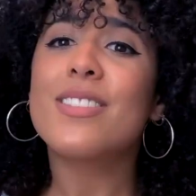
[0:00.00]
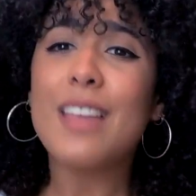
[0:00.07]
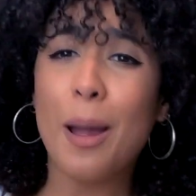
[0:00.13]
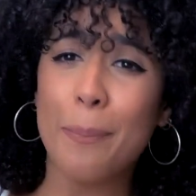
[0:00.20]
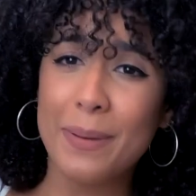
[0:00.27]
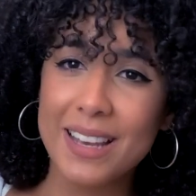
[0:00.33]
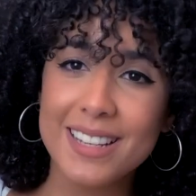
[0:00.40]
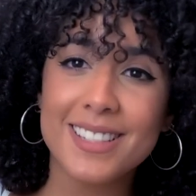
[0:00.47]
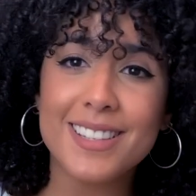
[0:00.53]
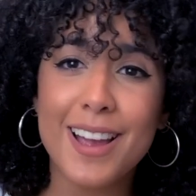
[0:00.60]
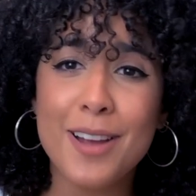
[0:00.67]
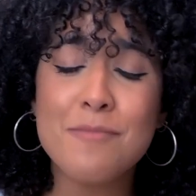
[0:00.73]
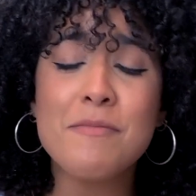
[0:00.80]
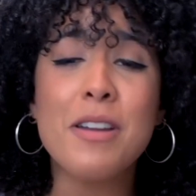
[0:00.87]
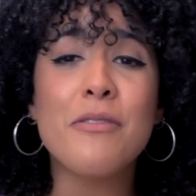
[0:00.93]
that being
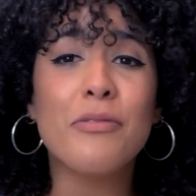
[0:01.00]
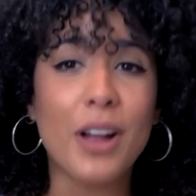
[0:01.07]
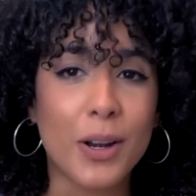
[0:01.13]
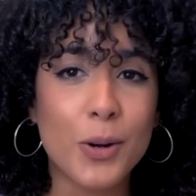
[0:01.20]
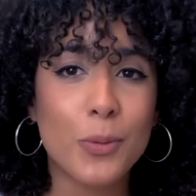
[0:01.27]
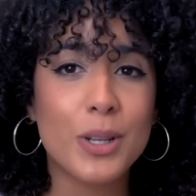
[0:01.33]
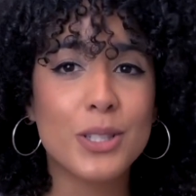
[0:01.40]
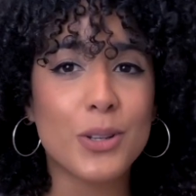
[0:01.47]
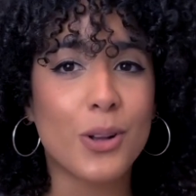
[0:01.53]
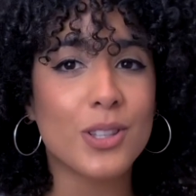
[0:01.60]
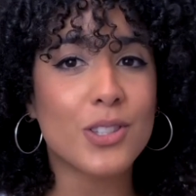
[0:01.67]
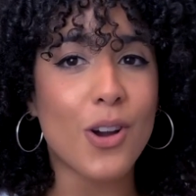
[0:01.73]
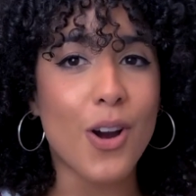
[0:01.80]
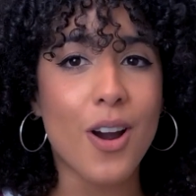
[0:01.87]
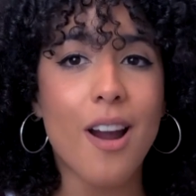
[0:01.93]
said, my final results
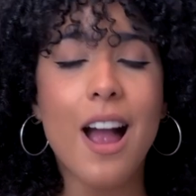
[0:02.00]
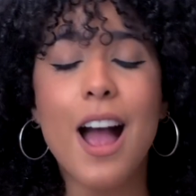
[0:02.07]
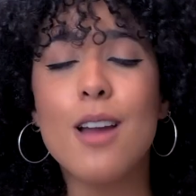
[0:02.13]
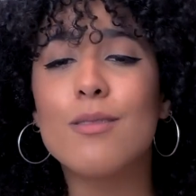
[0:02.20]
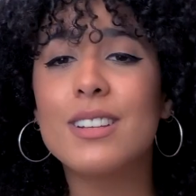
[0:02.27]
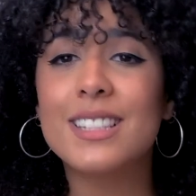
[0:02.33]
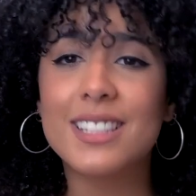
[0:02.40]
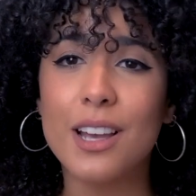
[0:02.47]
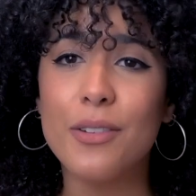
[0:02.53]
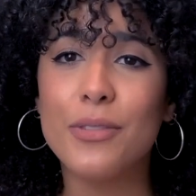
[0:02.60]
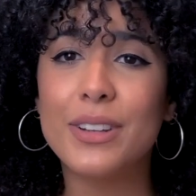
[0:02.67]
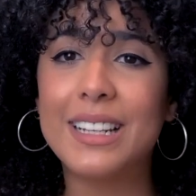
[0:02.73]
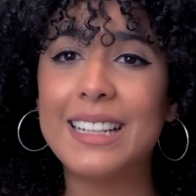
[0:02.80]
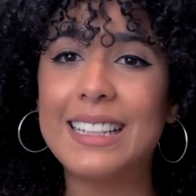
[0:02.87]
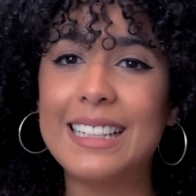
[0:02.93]
are I would
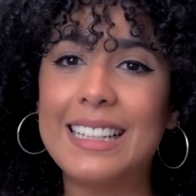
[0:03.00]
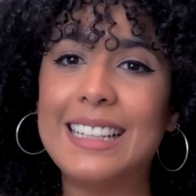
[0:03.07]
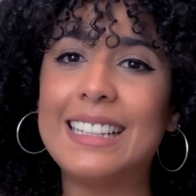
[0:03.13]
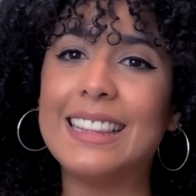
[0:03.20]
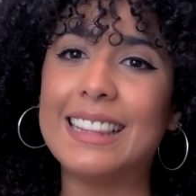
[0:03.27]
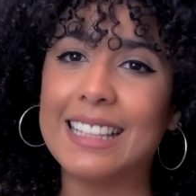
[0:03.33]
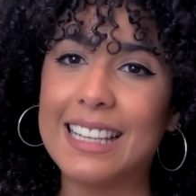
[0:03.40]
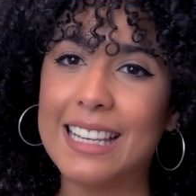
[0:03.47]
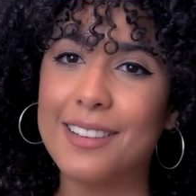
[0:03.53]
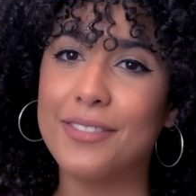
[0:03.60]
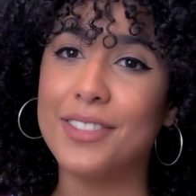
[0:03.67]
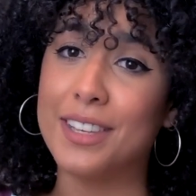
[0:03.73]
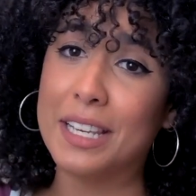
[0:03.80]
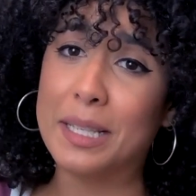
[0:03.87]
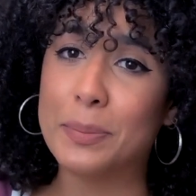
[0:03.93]
definitely leave
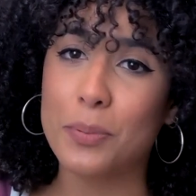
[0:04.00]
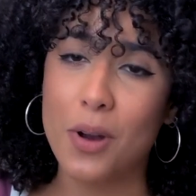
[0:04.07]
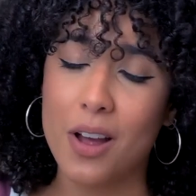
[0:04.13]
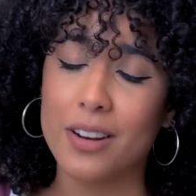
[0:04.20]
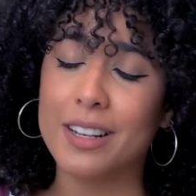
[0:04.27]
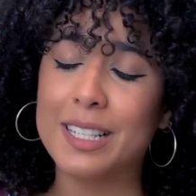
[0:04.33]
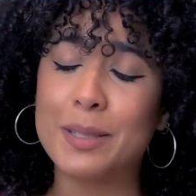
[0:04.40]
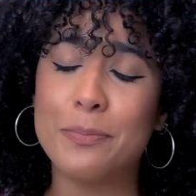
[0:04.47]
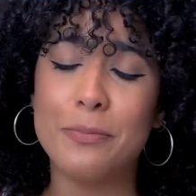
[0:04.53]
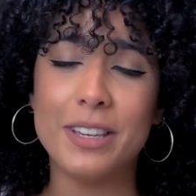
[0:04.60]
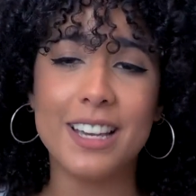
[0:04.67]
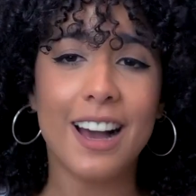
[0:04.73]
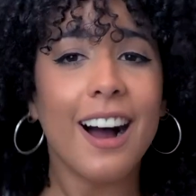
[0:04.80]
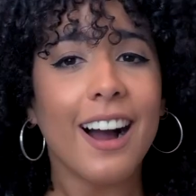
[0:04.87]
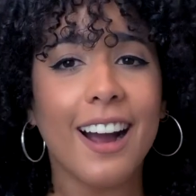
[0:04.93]
these products
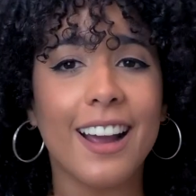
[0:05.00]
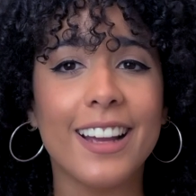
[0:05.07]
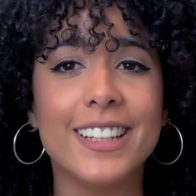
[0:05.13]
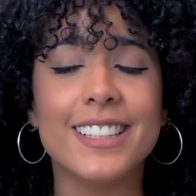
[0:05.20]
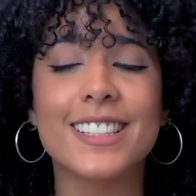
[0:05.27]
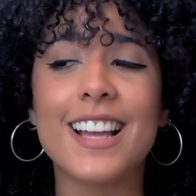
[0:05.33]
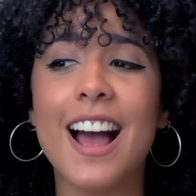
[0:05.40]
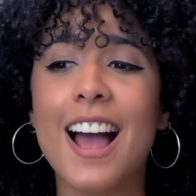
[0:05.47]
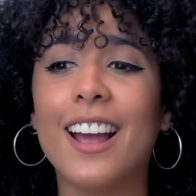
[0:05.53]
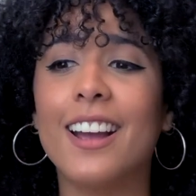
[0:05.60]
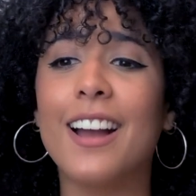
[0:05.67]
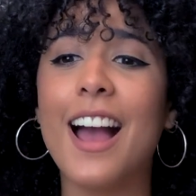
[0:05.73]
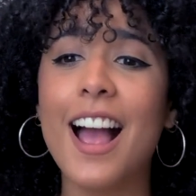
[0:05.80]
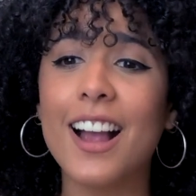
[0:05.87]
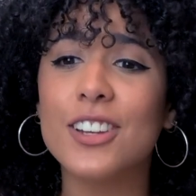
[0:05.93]
behind. I
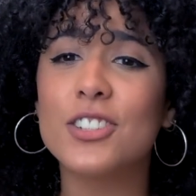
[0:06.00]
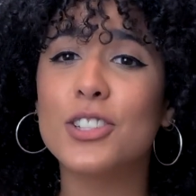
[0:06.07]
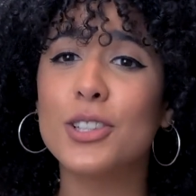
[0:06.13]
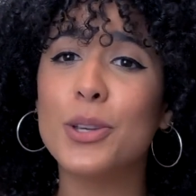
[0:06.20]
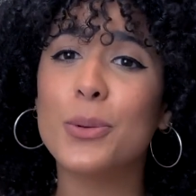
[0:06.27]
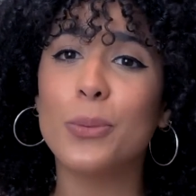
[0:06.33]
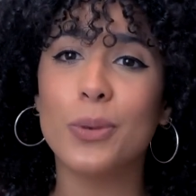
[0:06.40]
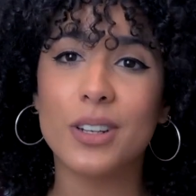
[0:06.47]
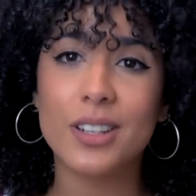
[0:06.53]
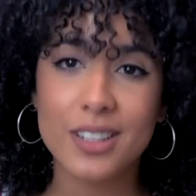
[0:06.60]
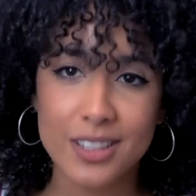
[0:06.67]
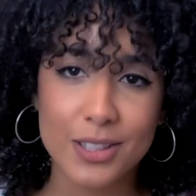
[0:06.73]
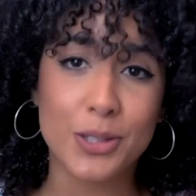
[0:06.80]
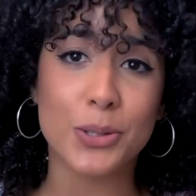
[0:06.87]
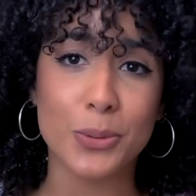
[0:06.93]
actually
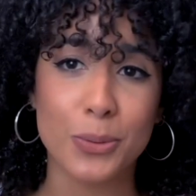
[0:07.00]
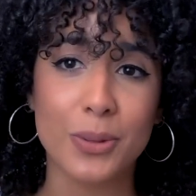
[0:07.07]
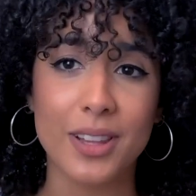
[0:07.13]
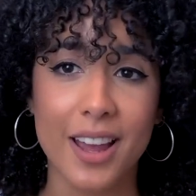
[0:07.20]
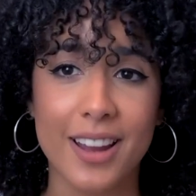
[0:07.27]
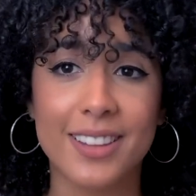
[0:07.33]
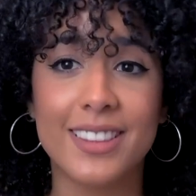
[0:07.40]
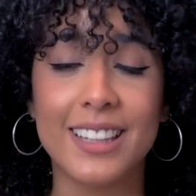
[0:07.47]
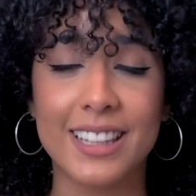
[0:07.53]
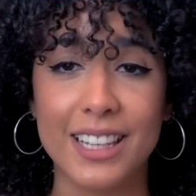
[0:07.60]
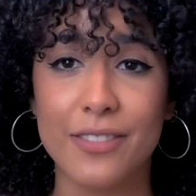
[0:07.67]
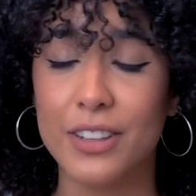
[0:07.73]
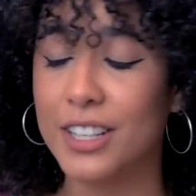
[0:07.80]
really do like the leave-in